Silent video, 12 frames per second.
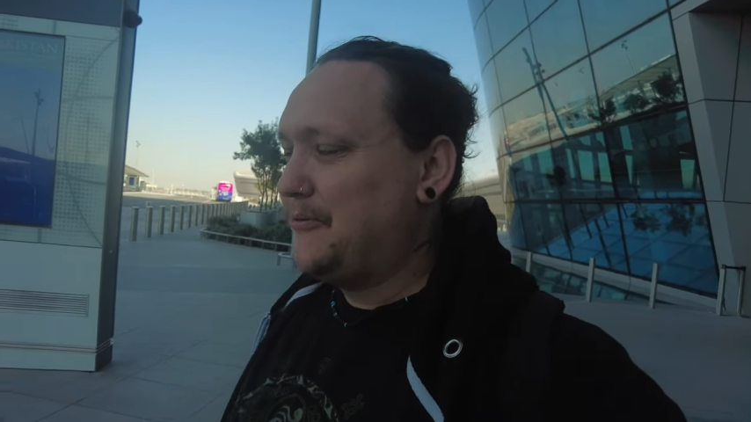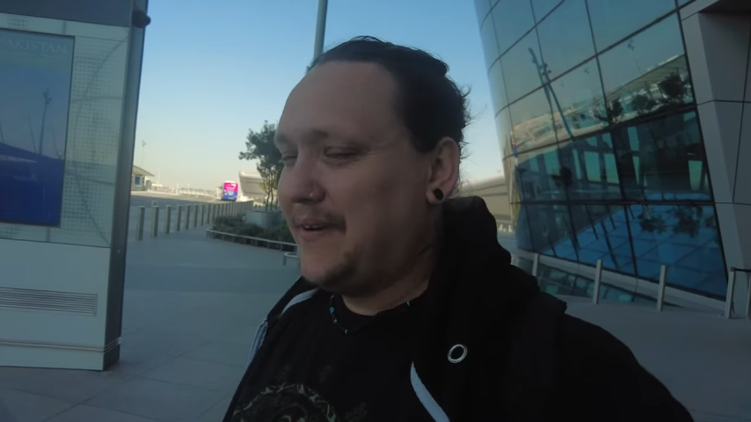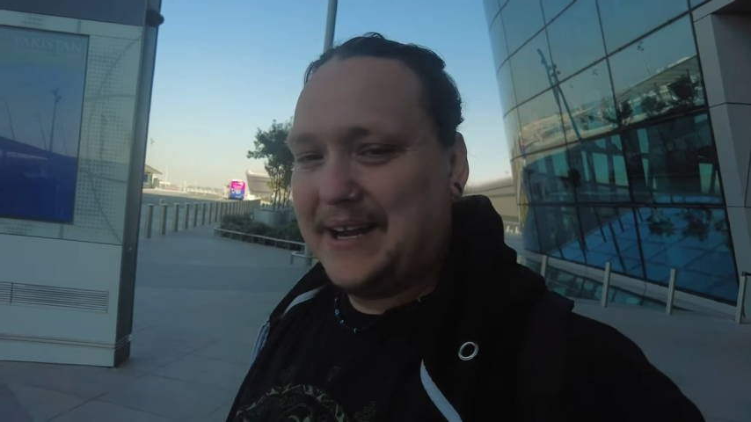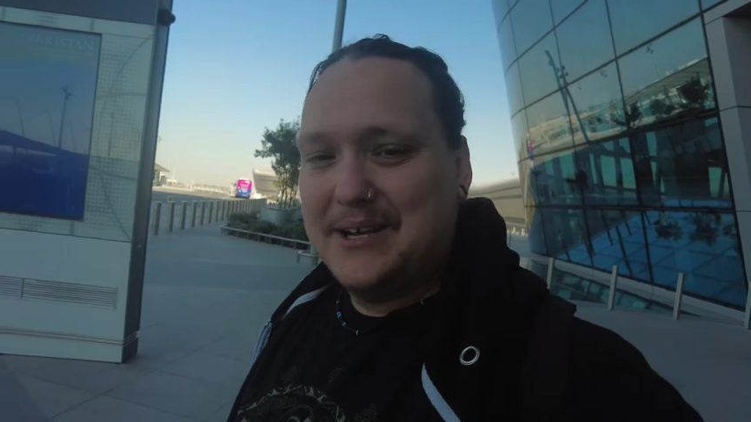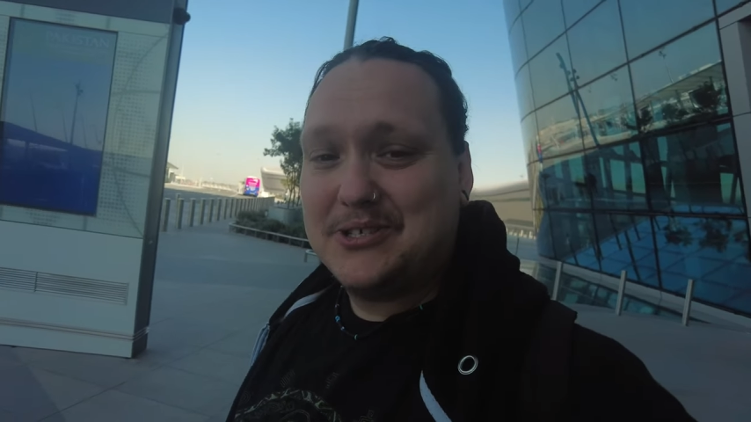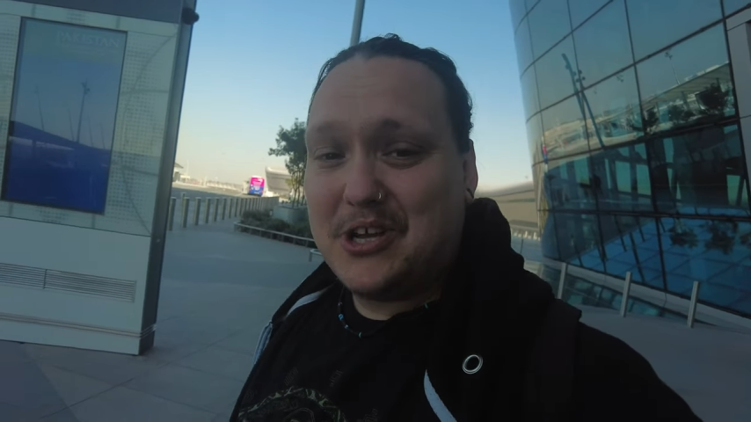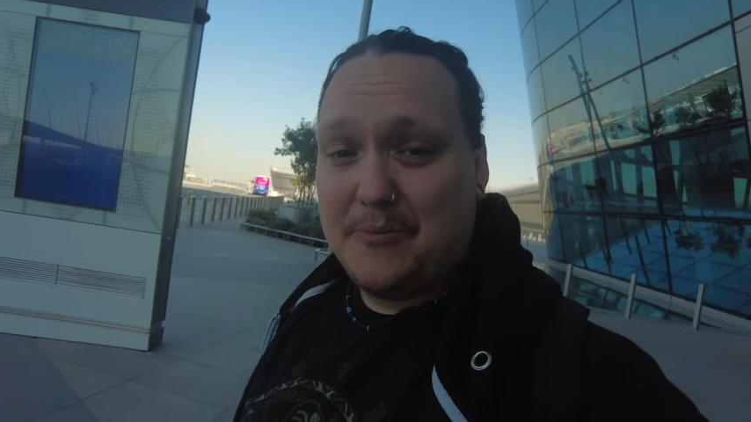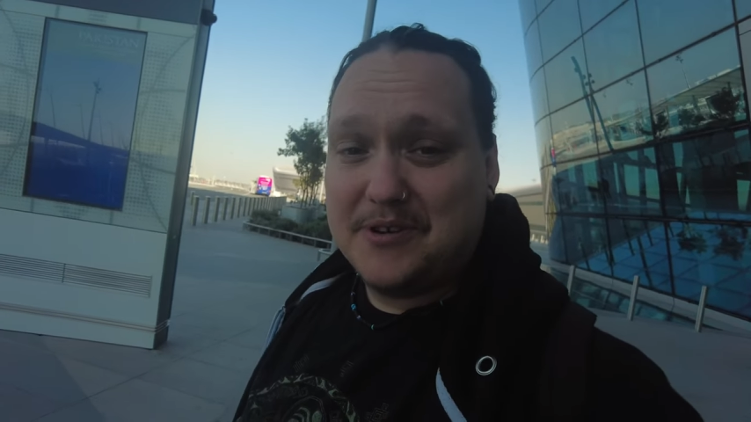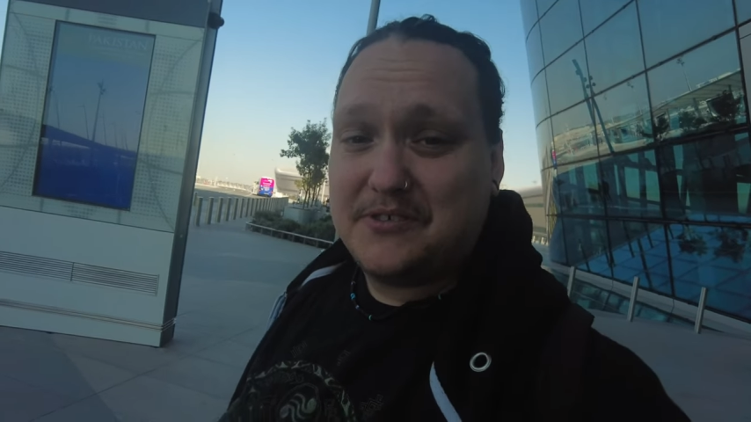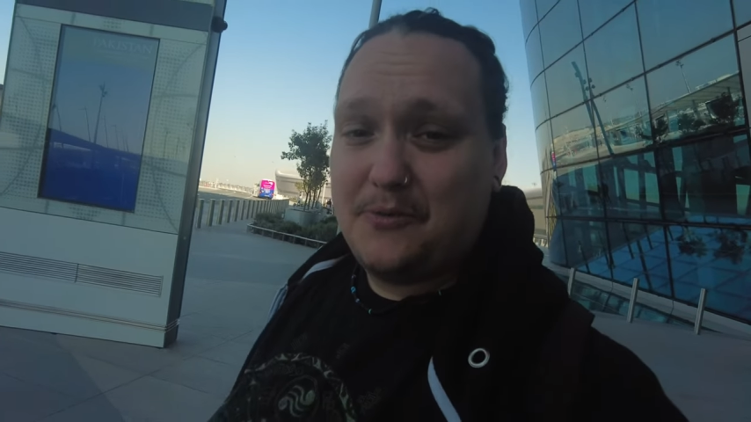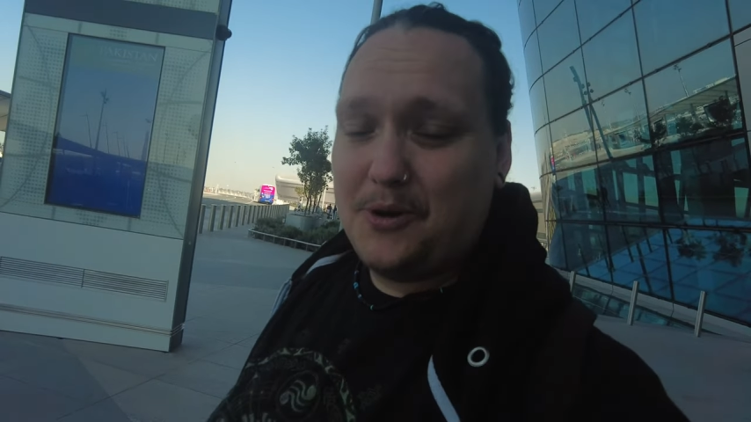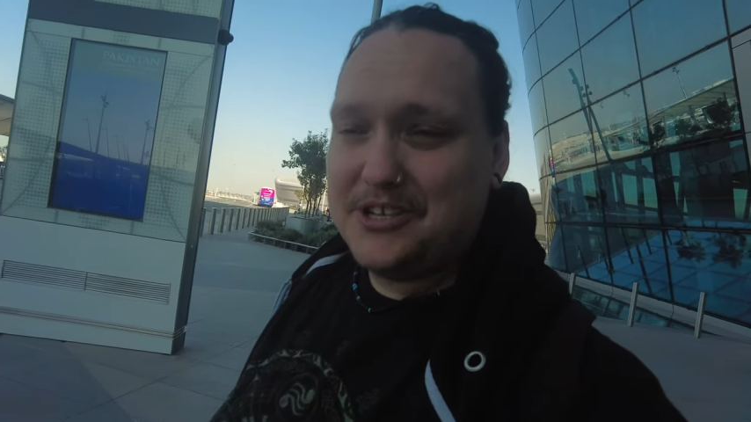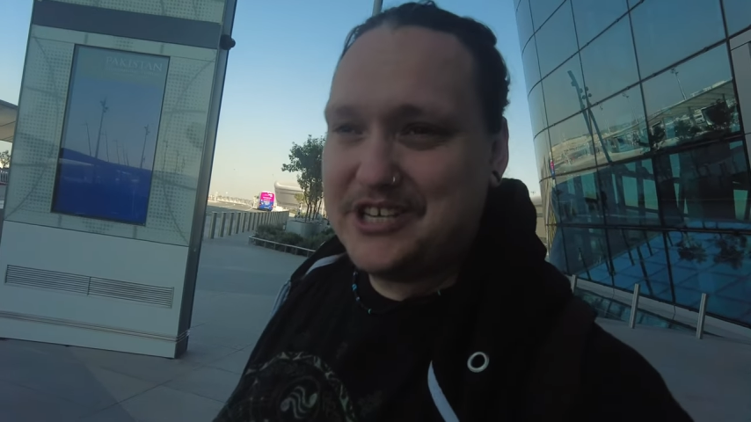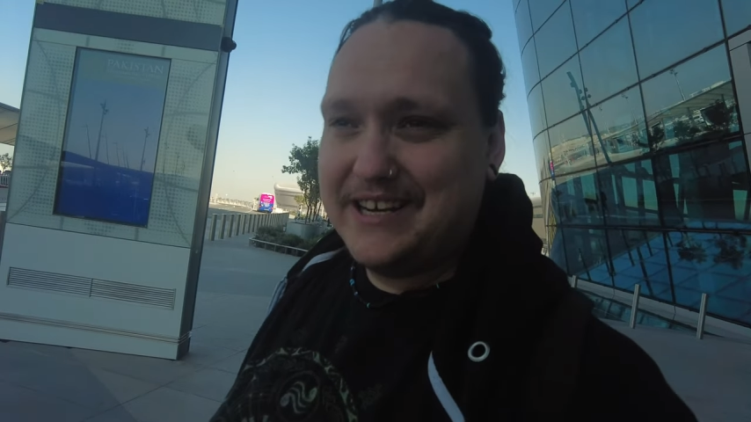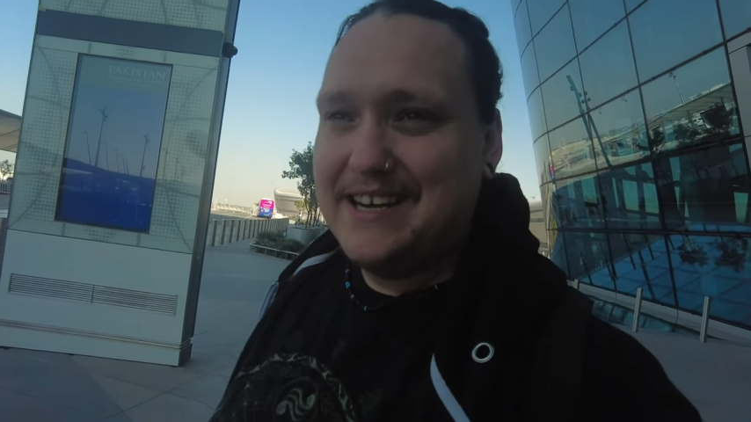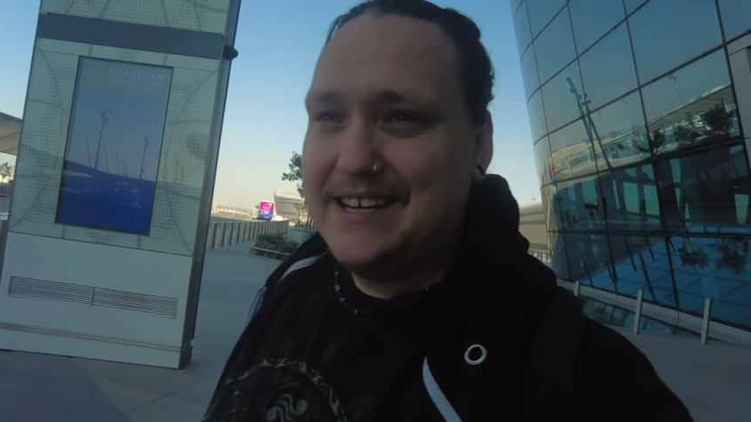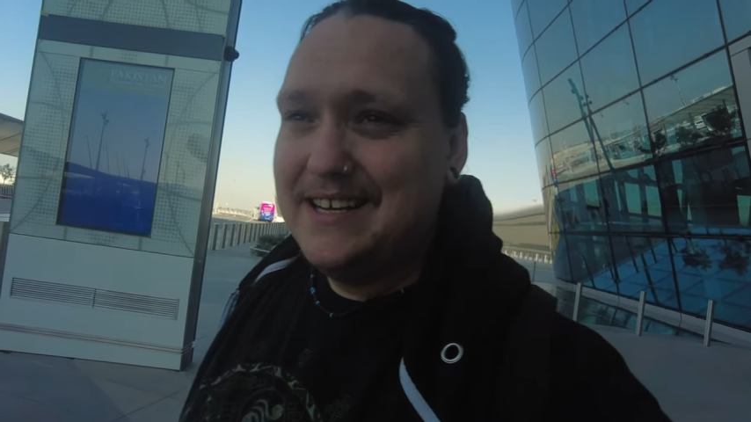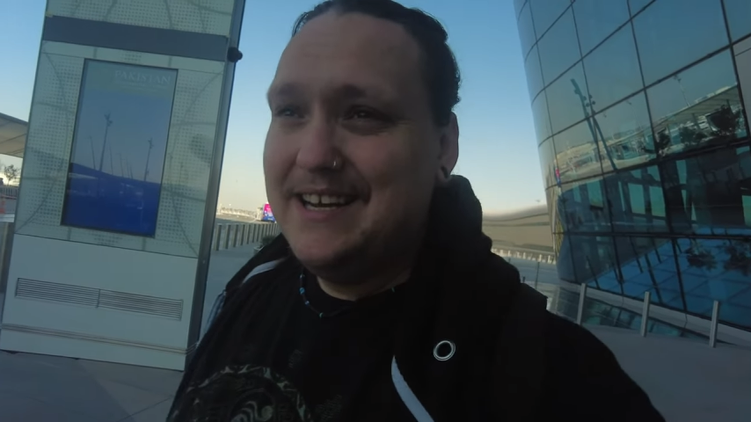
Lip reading: Thank you so much for watching.